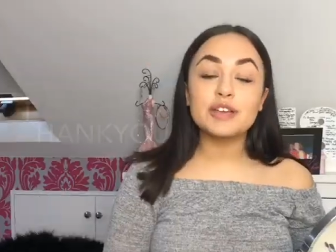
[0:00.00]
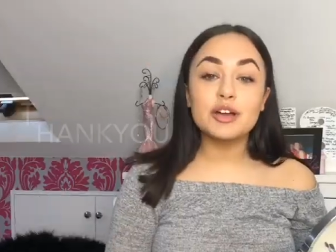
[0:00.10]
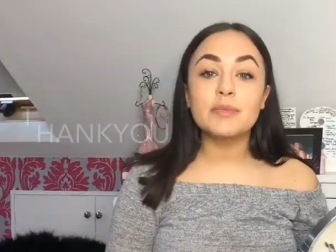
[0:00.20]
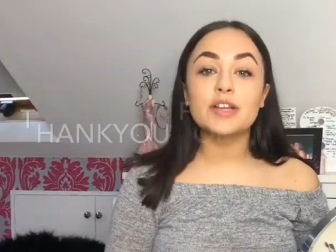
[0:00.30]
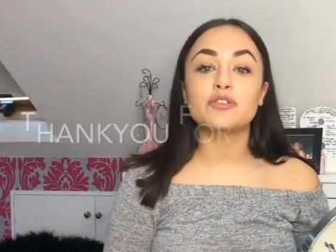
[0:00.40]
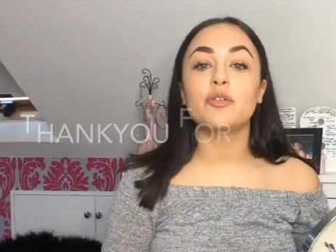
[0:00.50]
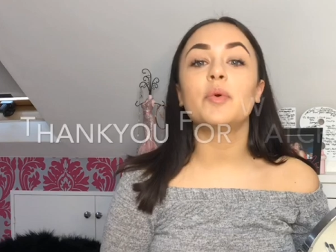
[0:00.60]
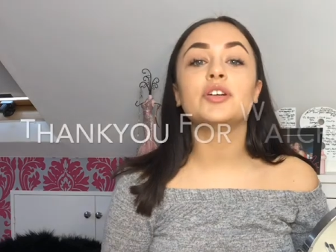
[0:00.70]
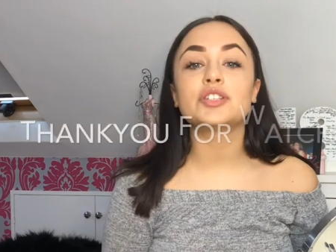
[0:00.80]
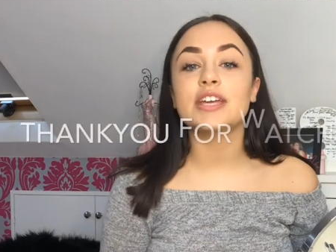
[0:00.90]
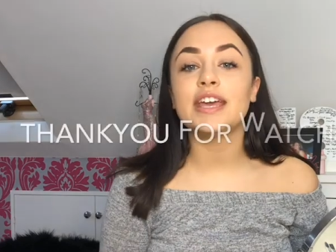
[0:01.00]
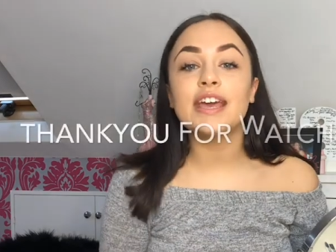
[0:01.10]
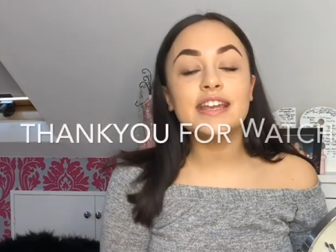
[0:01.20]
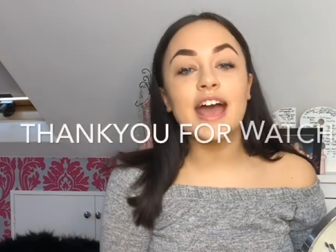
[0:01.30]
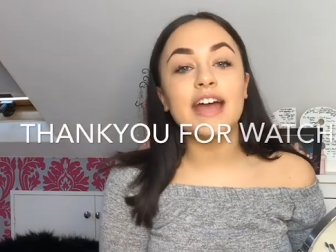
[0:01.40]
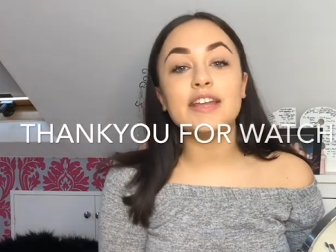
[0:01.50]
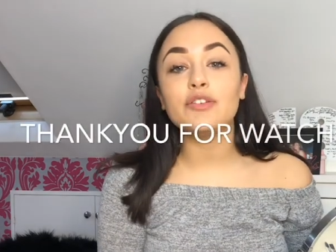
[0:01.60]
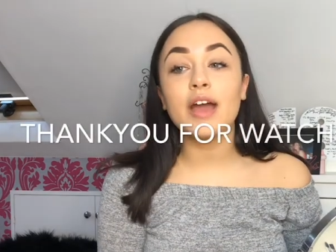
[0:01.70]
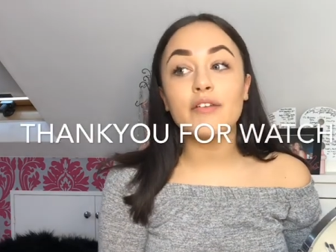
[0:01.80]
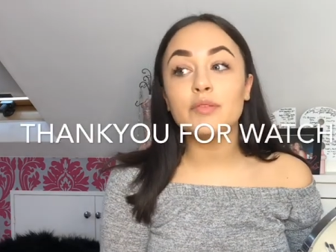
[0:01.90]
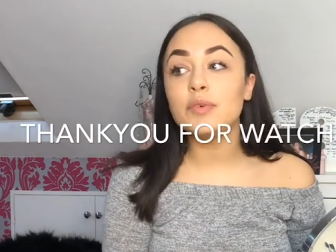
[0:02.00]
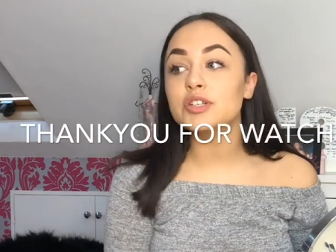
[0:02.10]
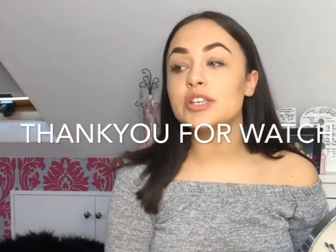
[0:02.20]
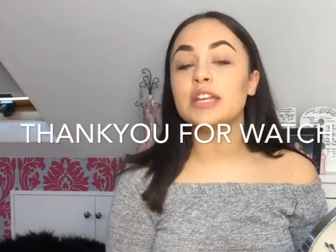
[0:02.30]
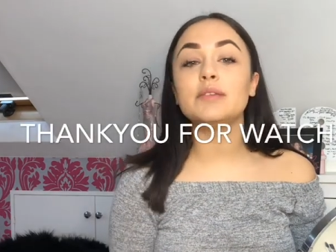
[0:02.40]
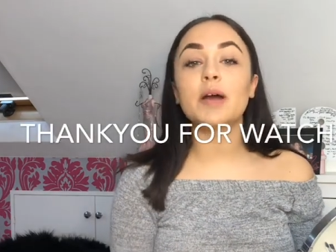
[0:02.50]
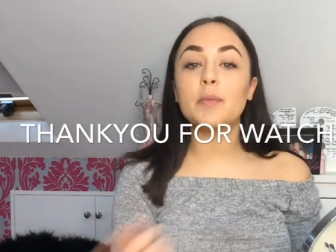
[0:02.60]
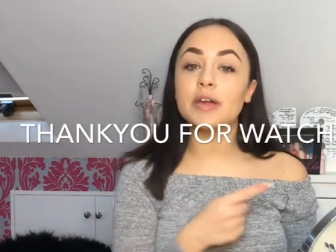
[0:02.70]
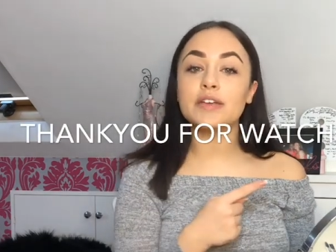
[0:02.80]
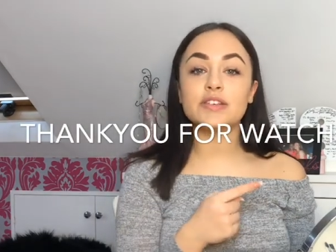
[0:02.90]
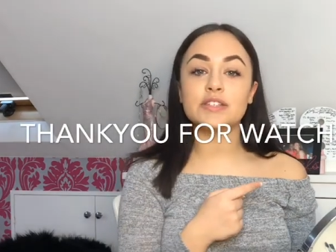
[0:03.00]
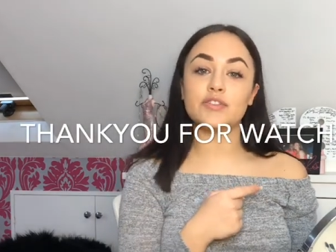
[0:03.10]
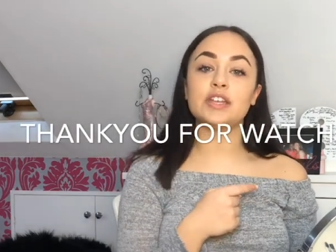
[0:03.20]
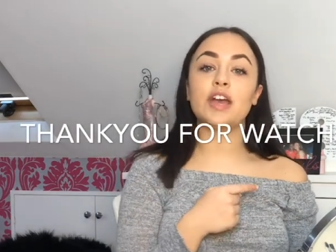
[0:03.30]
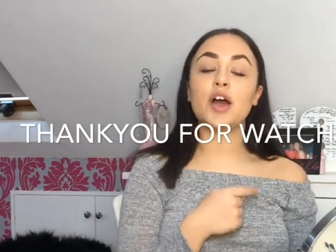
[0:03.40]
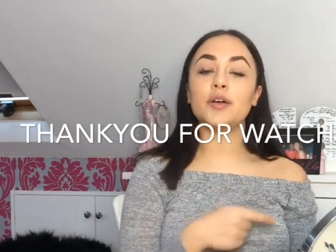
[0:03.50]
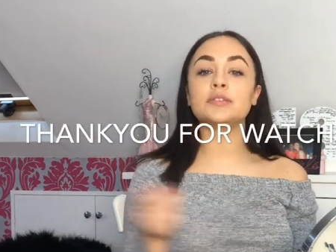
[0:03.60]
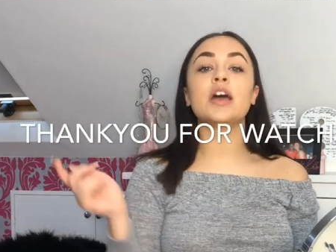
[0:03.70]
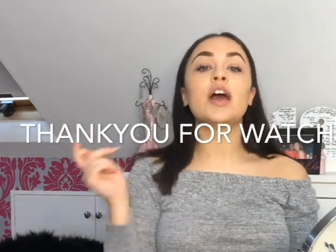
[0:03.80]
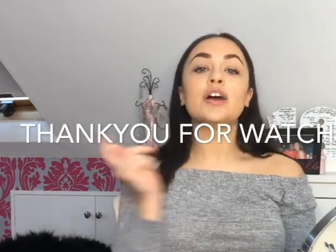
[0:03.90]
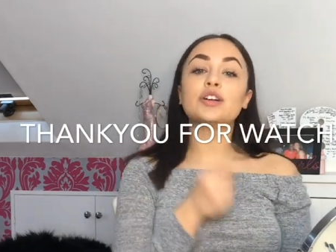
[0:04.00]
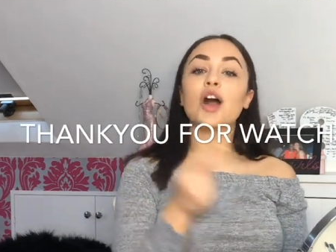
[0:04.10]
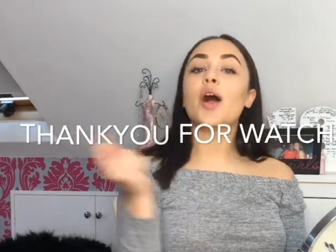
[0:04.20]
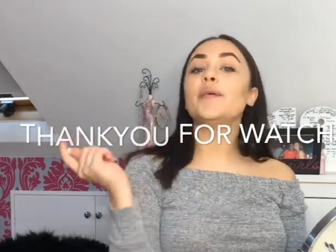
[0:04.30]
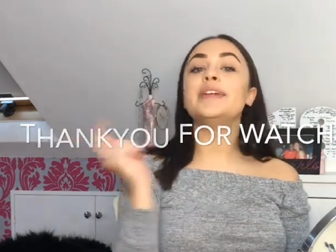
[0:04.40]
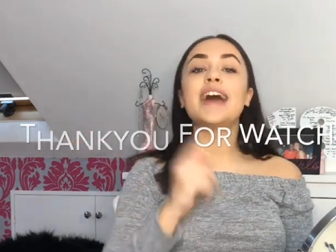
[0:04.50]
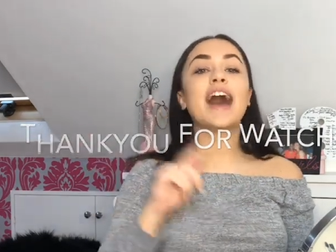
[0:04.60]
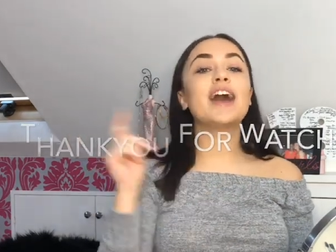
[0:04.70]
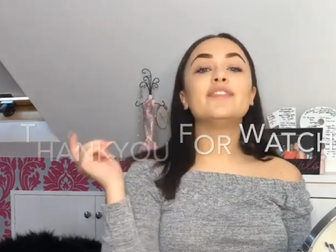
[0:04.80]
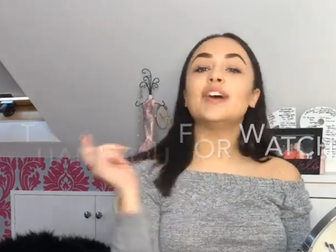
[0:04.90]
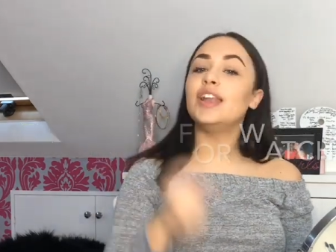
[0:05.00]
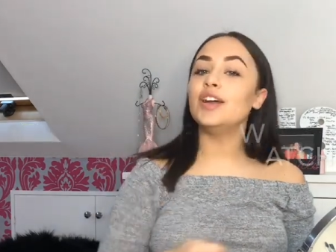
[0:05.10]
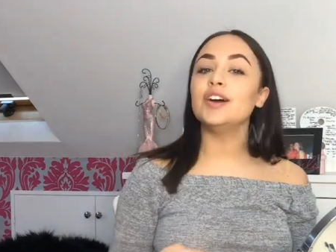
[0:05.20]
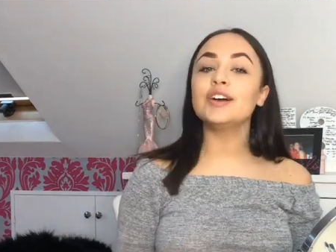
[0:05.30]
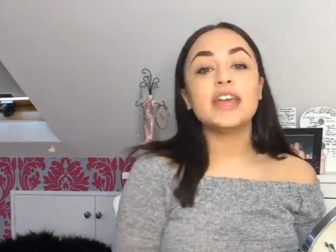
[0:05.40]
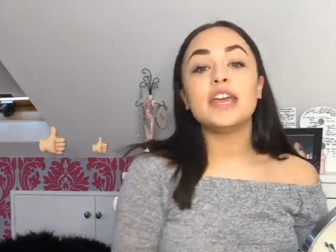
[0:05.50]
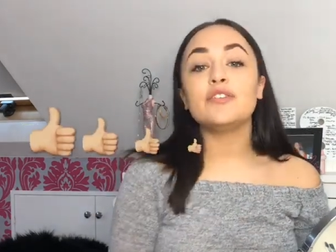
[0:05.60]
so much for watching, and if you haven't watched any of my previous videos, go and have a look.